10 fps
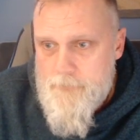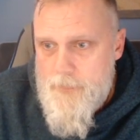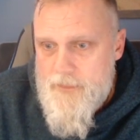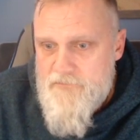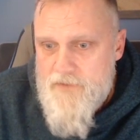
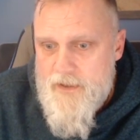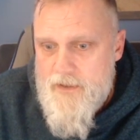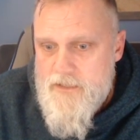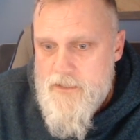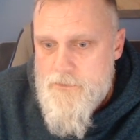If I had
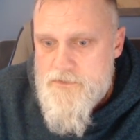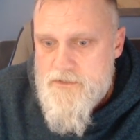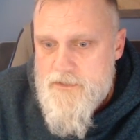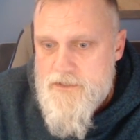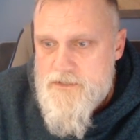used
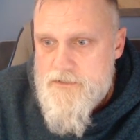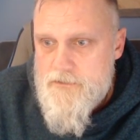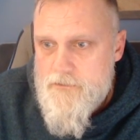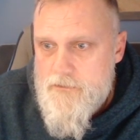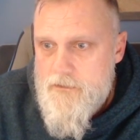these
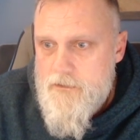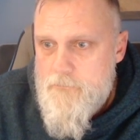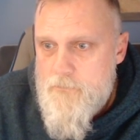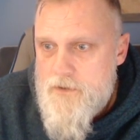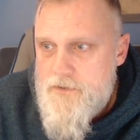
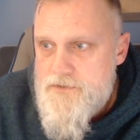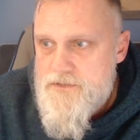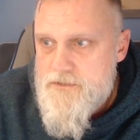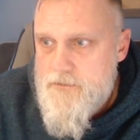markers